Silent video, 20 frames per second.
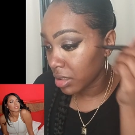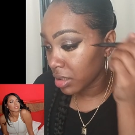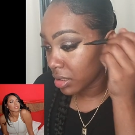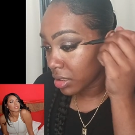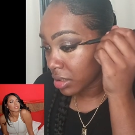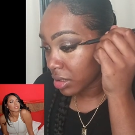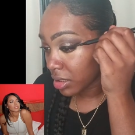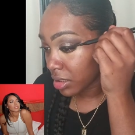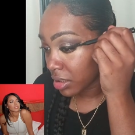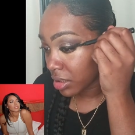
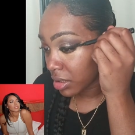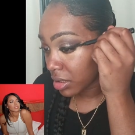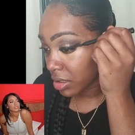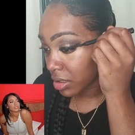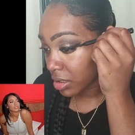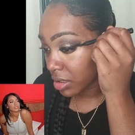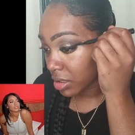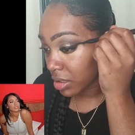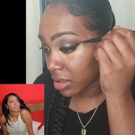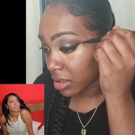
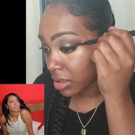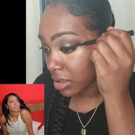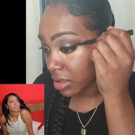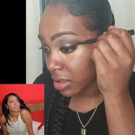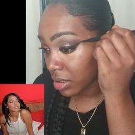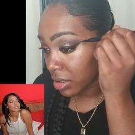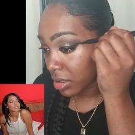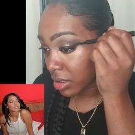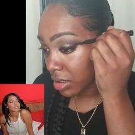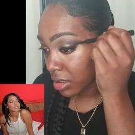
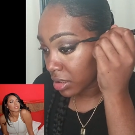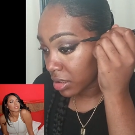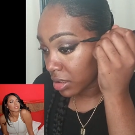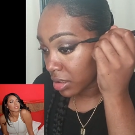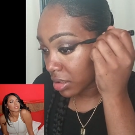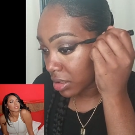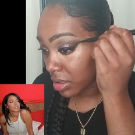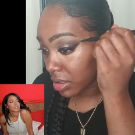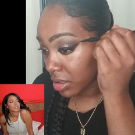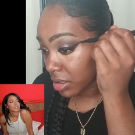
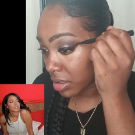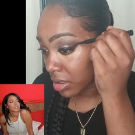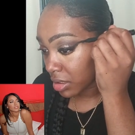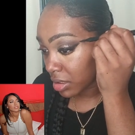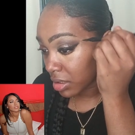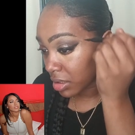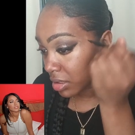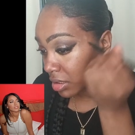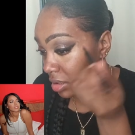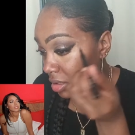
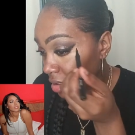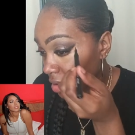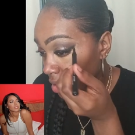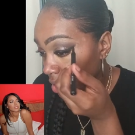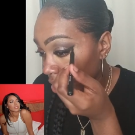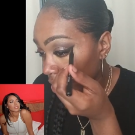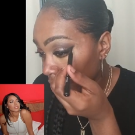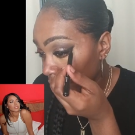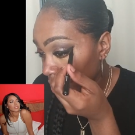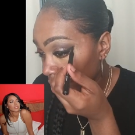
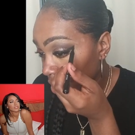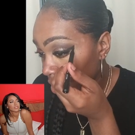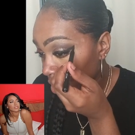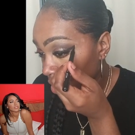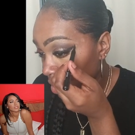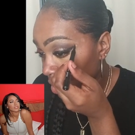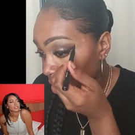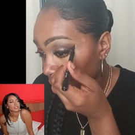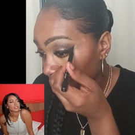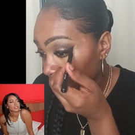
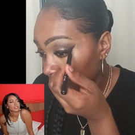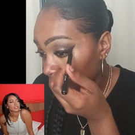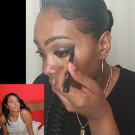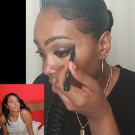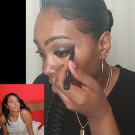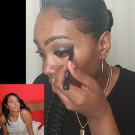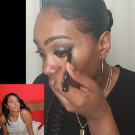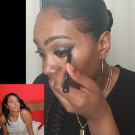(no one is talking)